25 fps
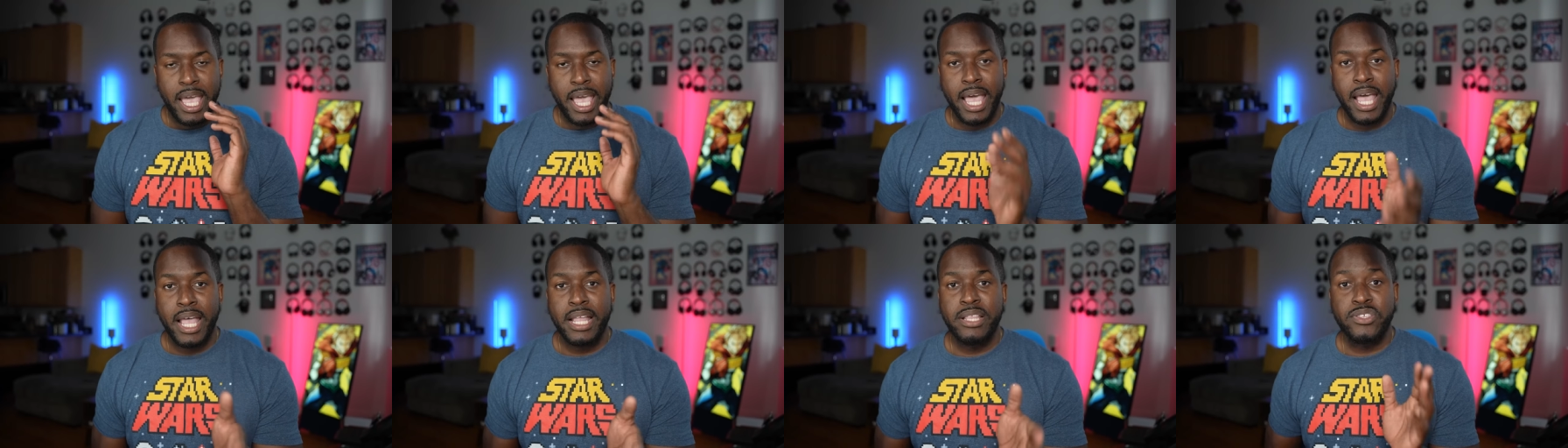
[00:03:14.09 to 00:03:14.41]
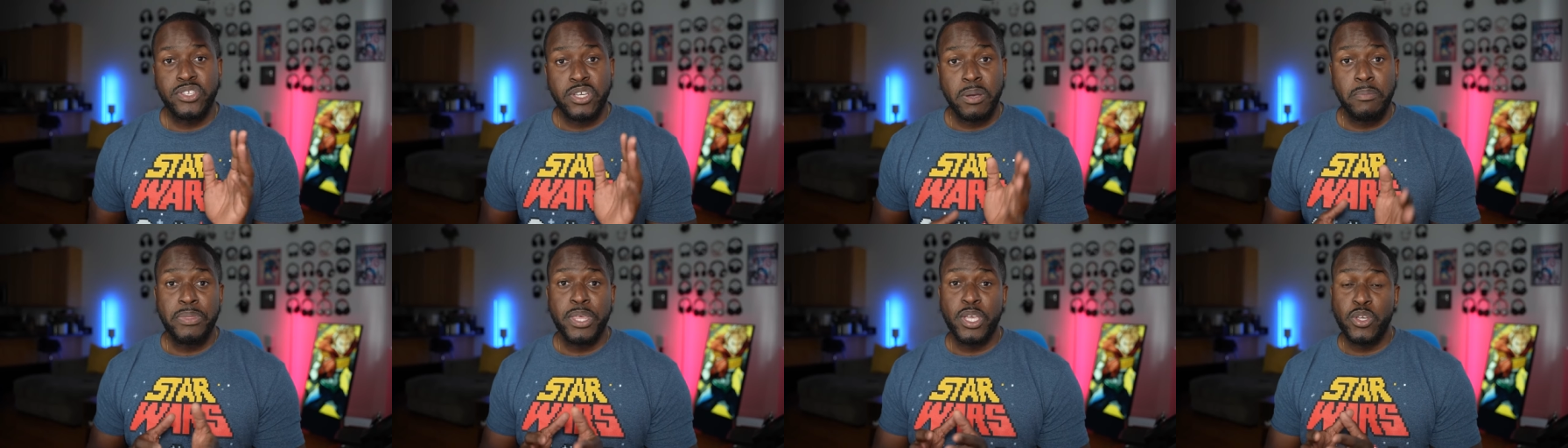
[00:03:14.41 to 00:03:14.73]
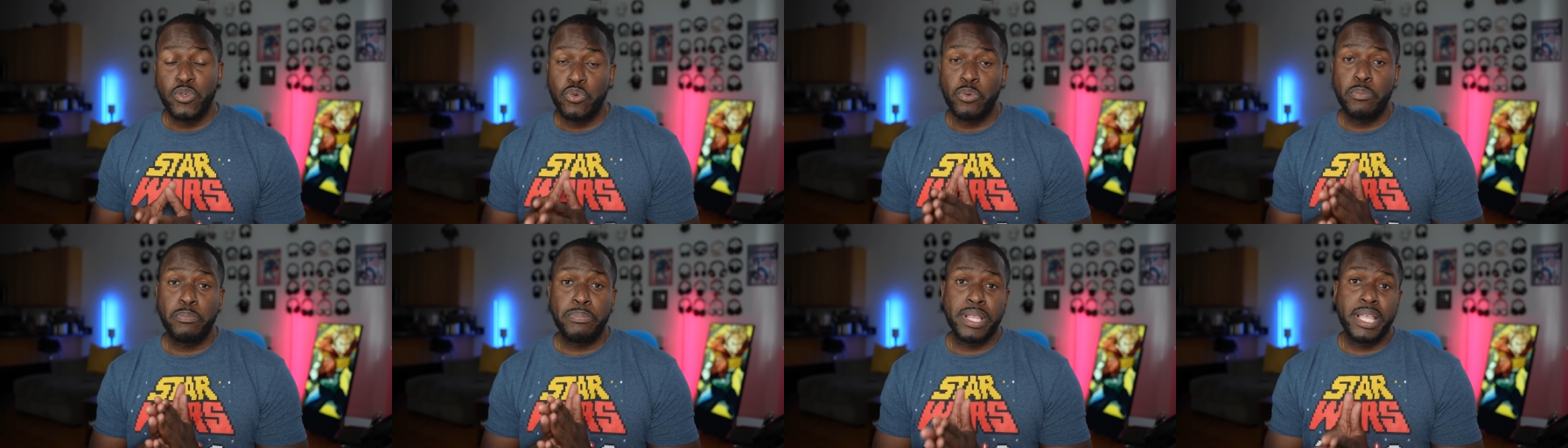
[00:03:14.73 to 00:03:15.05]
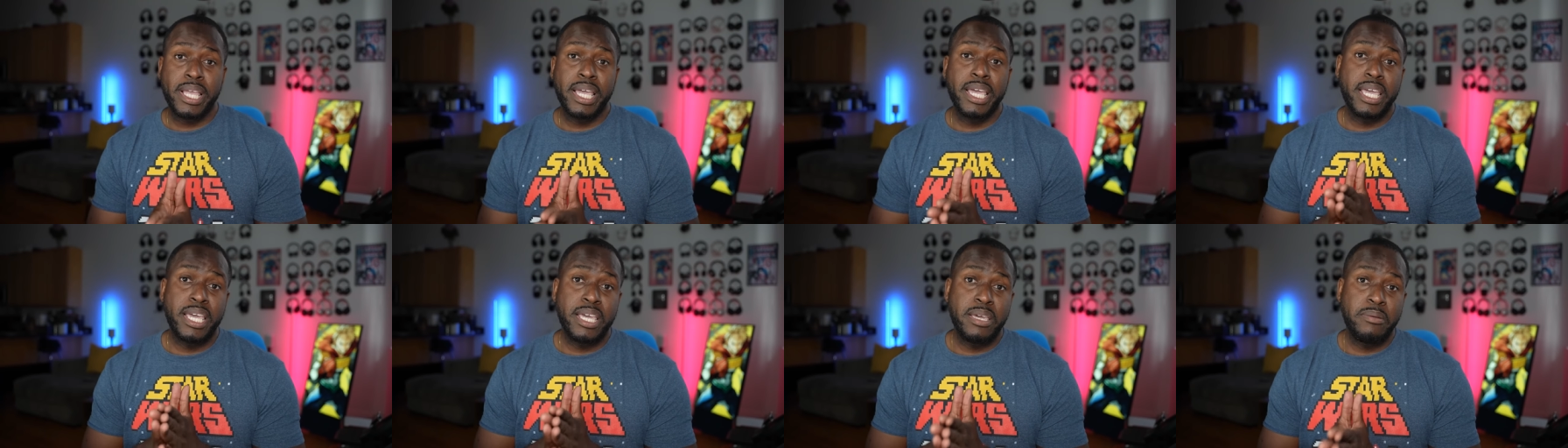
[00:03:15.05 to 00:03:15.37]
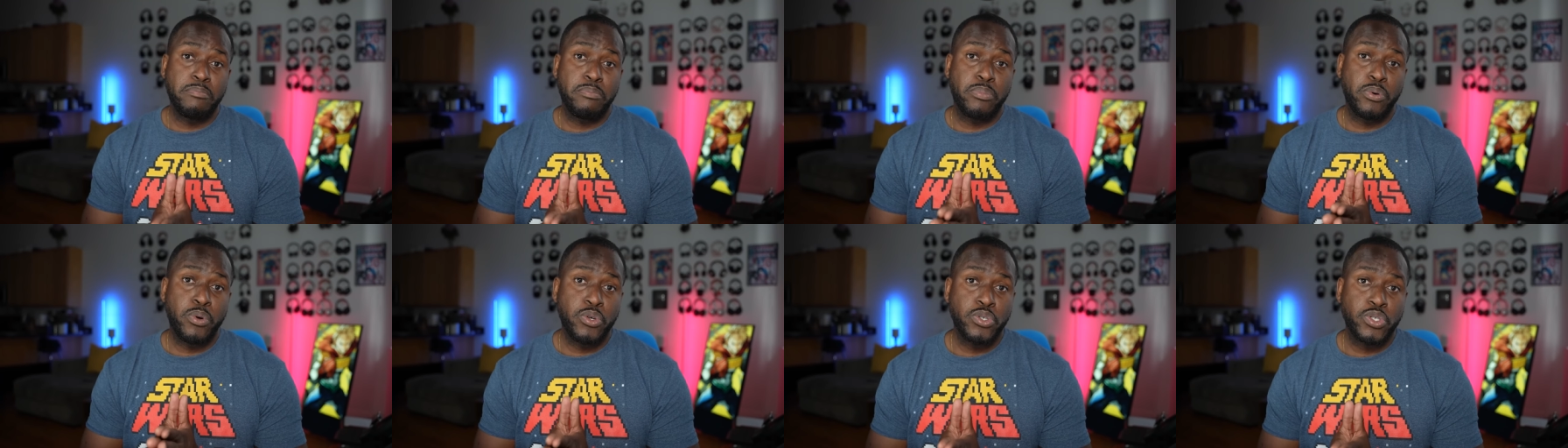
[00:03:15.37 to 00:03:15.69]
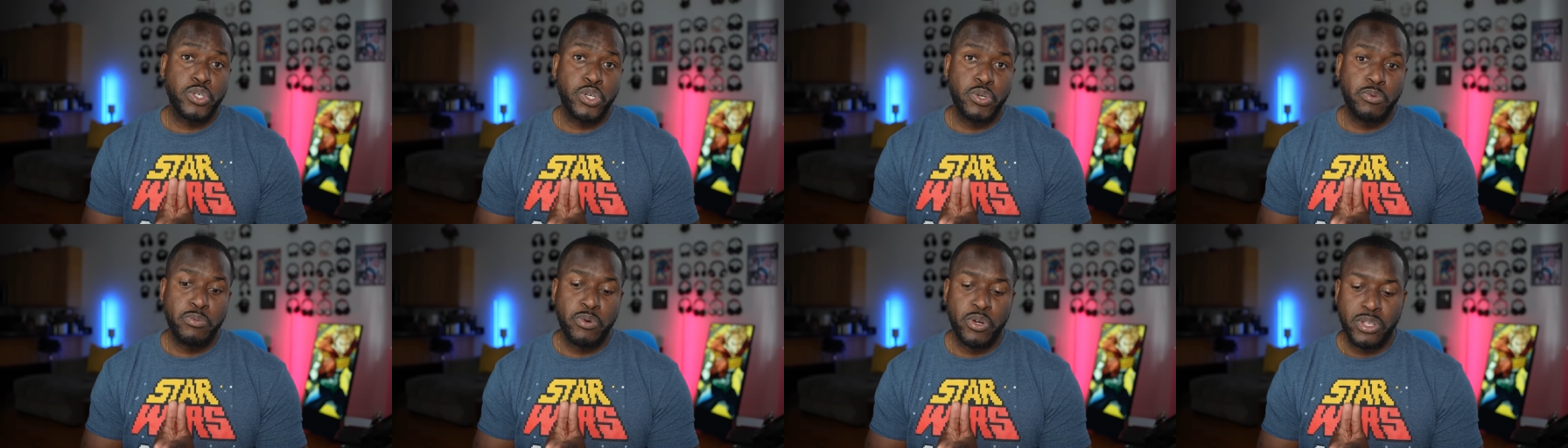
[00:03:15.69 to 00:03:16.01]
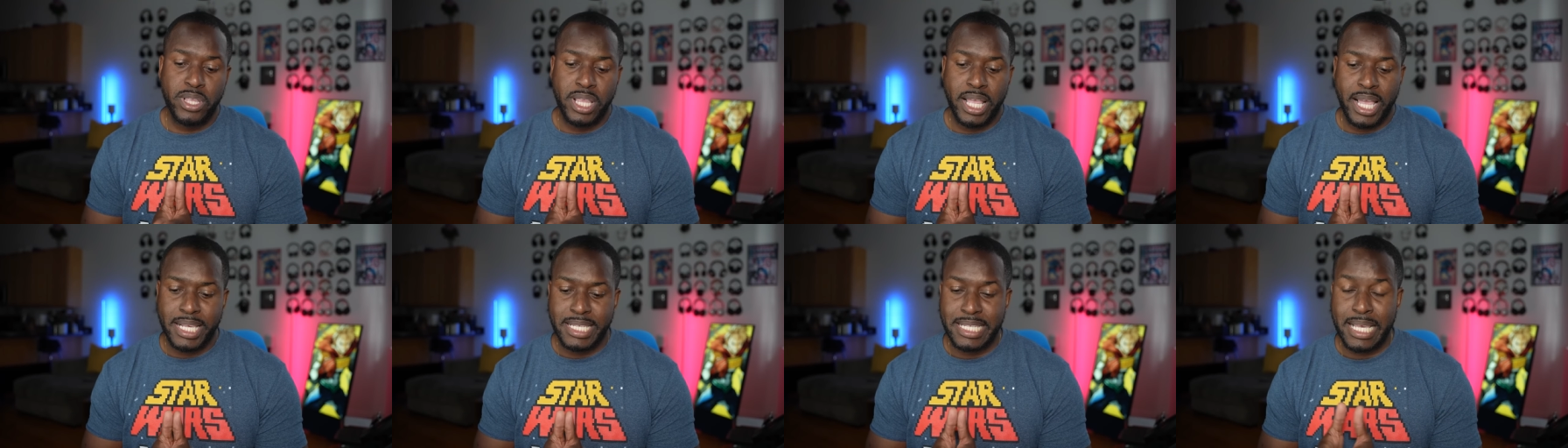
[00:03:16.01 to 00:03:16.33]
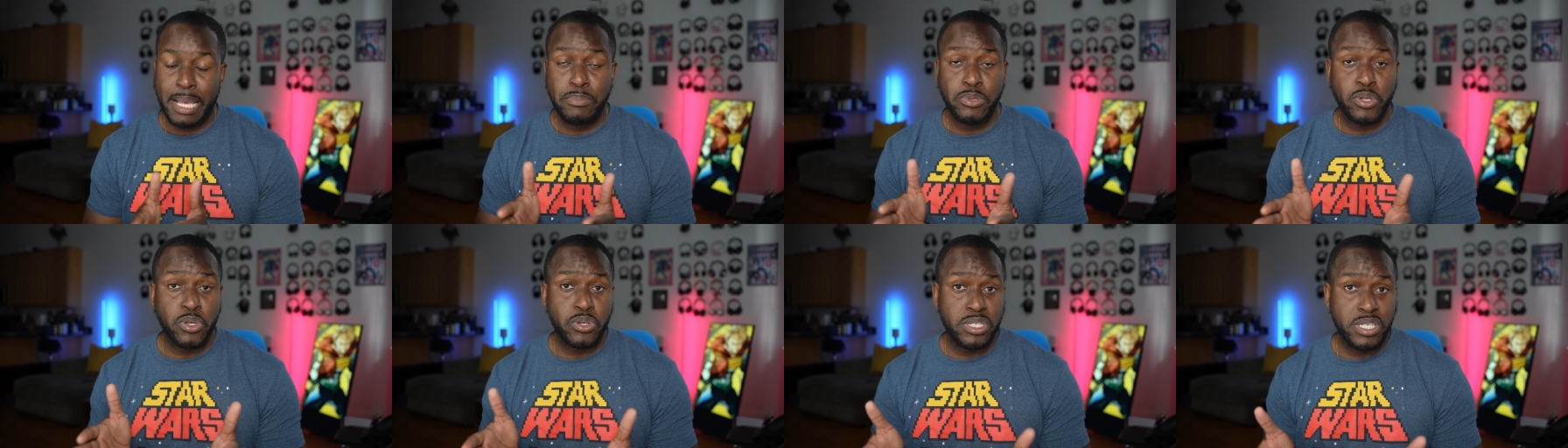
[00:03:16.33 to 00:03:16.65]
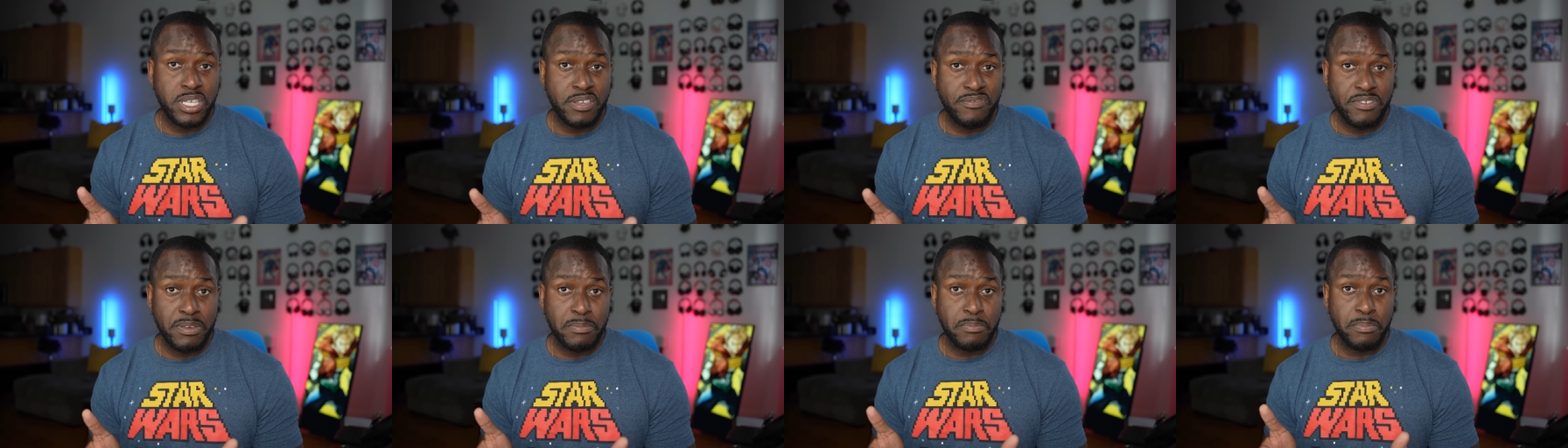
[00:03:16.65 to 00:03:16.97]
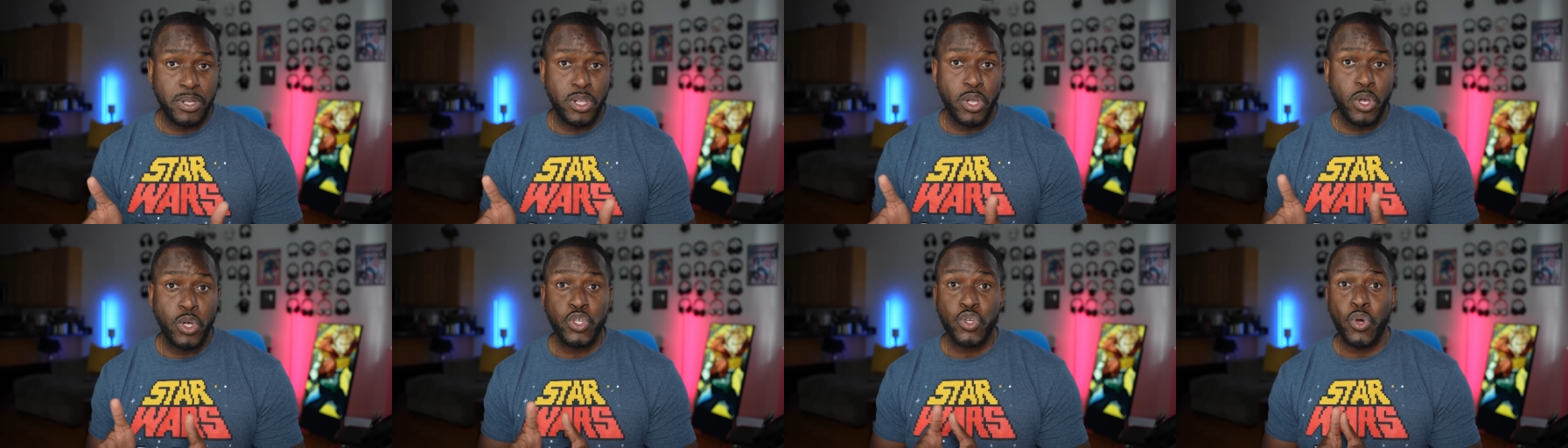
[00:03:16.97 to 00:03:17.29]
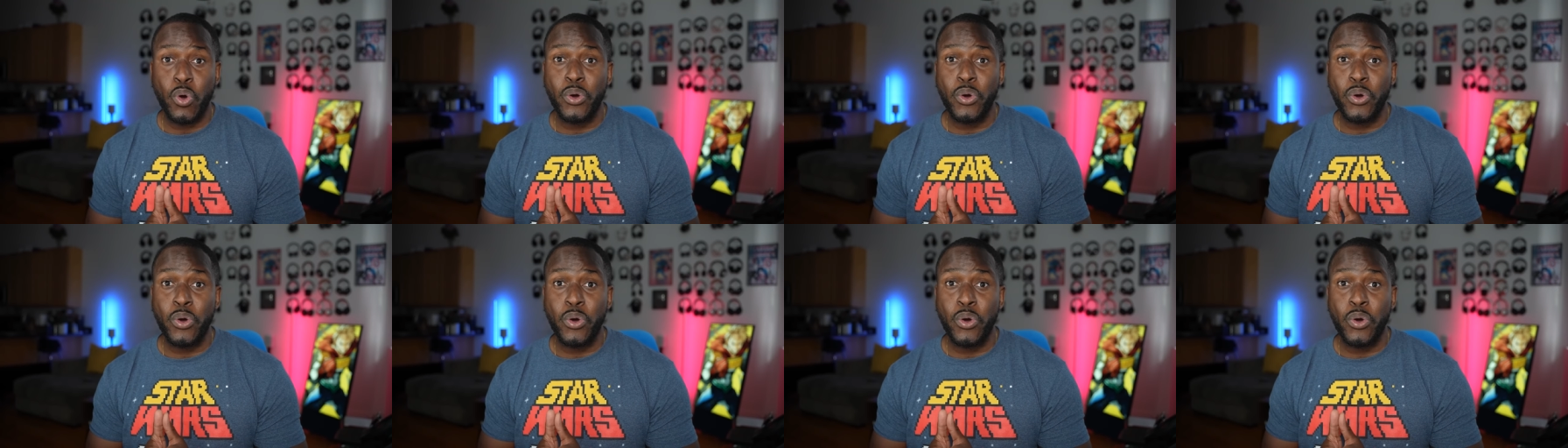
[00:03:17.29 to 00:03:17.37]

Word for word: And some things will play in portrait mode like Samsung TV Plus,